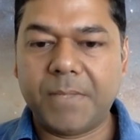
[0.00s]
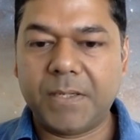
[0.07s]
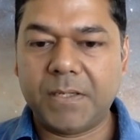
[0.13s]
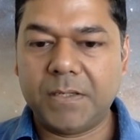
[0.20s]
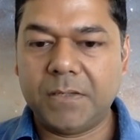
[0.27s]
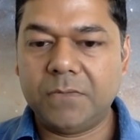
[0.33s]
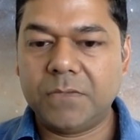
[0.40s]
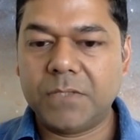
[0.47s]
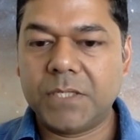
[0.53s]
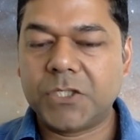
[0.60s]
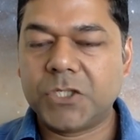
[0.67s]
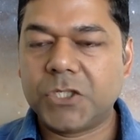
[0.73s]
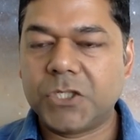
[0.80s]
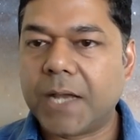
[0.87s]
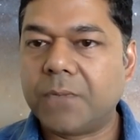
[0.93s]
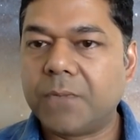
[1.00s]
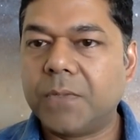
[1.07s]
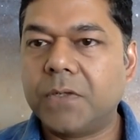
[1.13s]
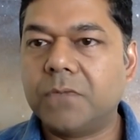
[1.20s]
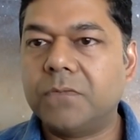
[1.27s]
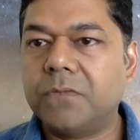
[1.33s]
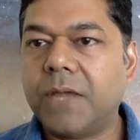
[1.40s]
use the chat
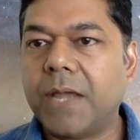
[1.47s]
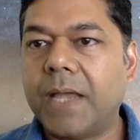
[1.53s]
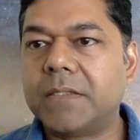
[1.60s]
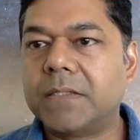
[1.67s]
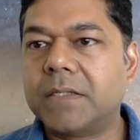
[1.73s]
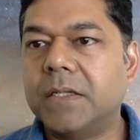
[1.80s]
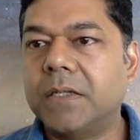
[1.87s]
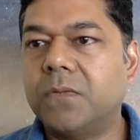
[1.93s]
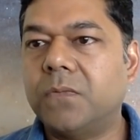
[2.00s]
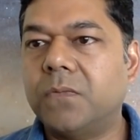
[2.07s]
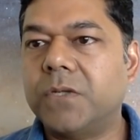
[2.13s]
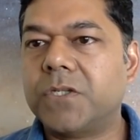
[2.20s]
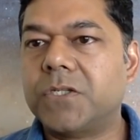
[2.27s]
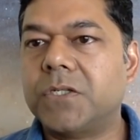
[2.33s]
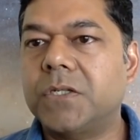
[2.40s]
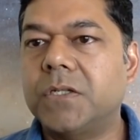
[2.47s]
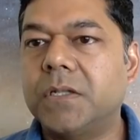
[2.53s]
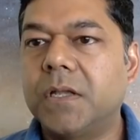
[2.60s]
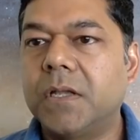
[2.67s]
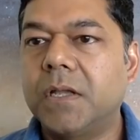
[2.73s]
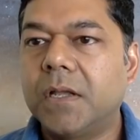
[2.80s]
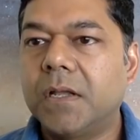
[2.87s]
window to ask any question.
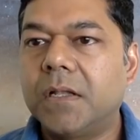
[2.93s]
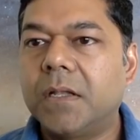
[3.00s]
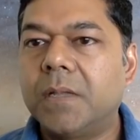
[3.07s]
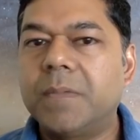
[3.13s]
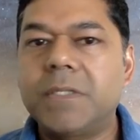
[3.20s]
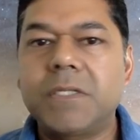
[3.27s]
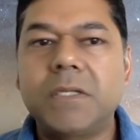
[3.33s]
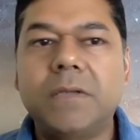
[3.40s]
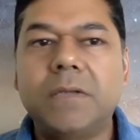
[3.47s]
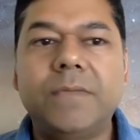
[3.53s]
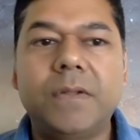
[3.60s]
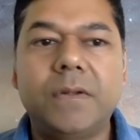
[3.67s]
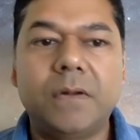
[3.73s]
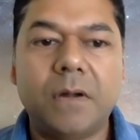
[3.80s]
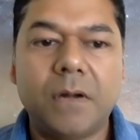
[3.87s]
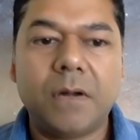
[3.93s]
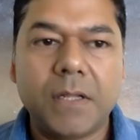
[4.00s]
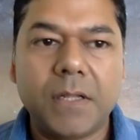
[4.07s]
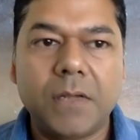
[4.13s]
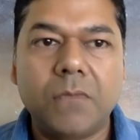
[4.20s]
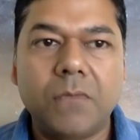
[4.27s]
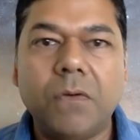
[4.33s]
Let me see if there are
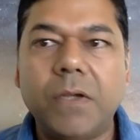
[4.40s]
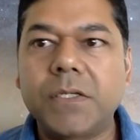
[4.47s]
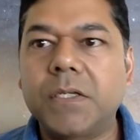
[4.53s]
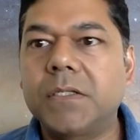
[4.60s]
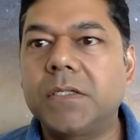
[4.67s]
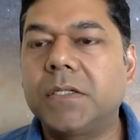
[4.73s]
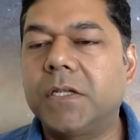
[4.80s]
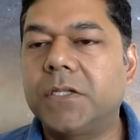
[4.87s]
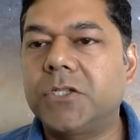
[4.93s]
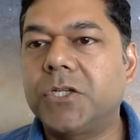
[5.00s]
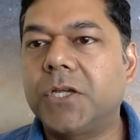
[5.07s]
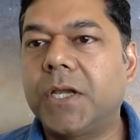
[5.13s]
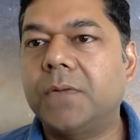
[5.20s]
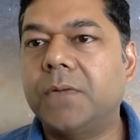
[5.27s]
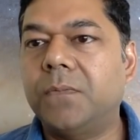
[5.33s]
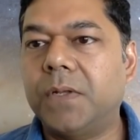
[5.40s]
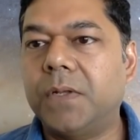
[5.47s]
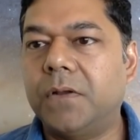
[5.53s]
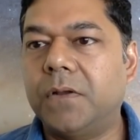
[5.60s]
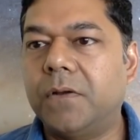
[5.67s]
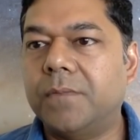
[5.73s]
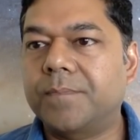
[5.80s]
any questions in the chat
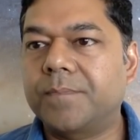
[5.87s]
window.